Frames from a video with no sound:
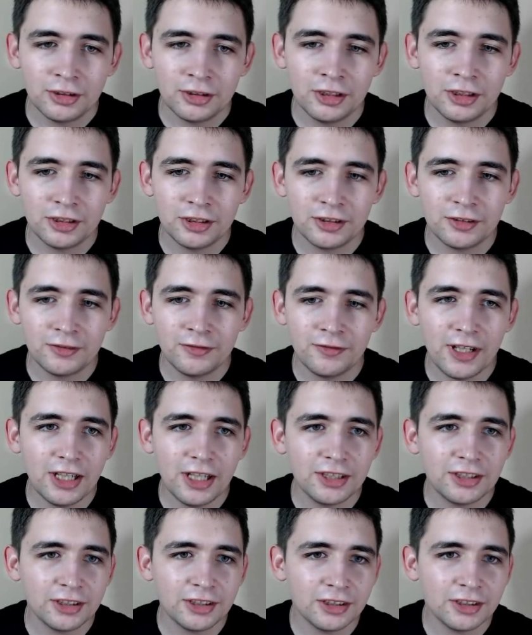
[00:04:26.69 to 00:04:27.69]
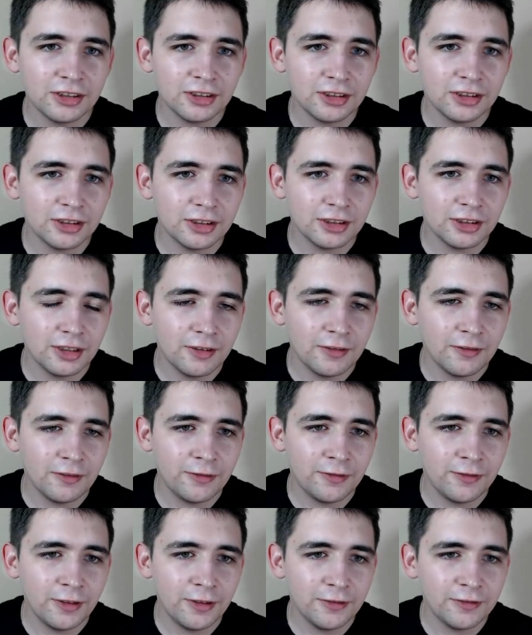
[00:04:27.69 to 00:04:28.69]
This version
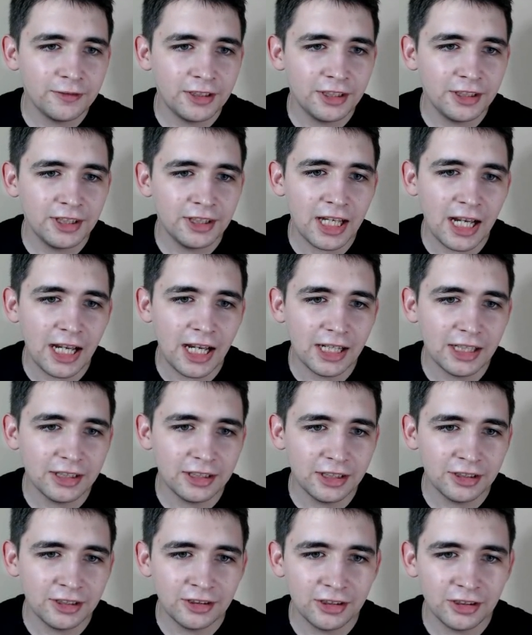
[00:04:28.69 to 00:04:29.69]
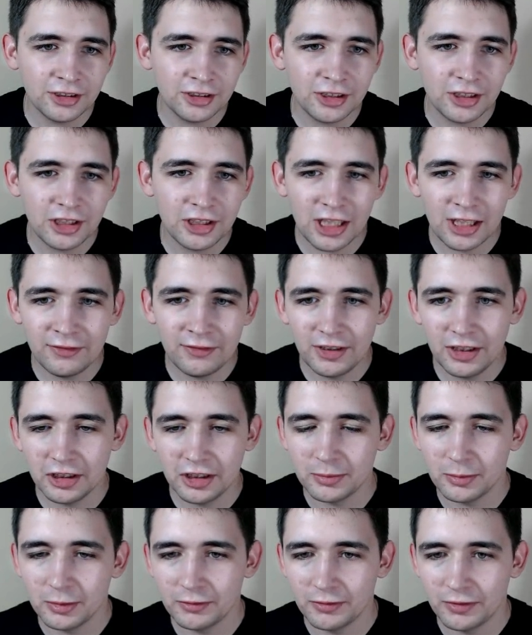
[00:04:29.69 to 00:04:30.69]
59 is not really
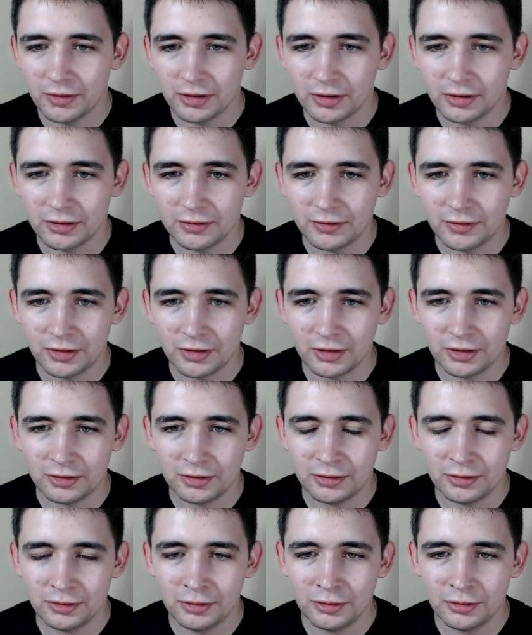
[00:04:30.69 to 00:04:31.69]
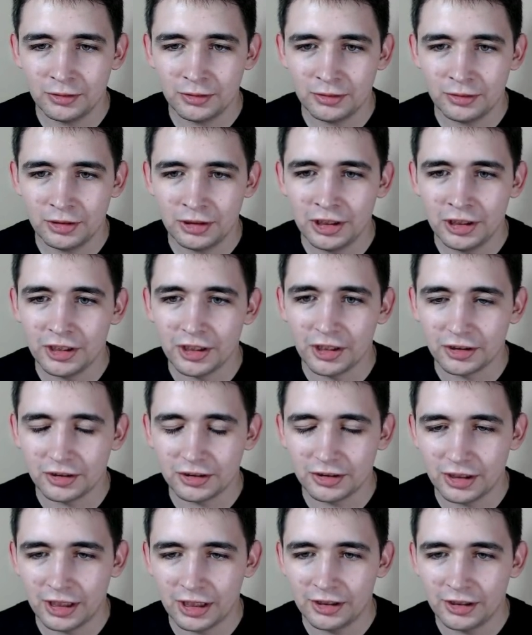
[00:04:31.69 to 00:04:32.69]
available for
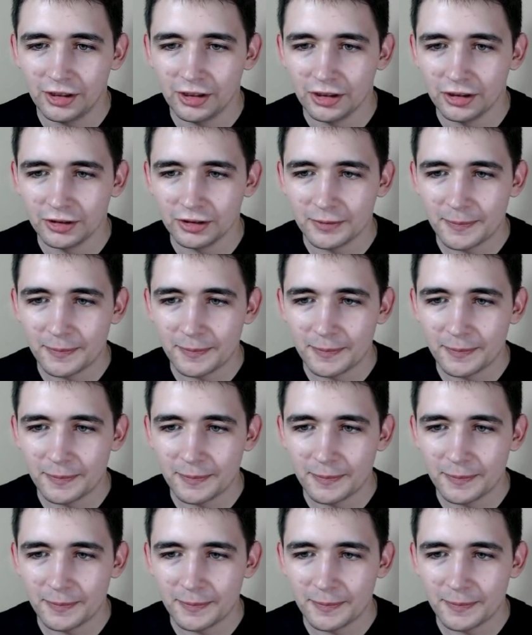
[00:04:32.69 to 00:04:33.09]
Linux at all.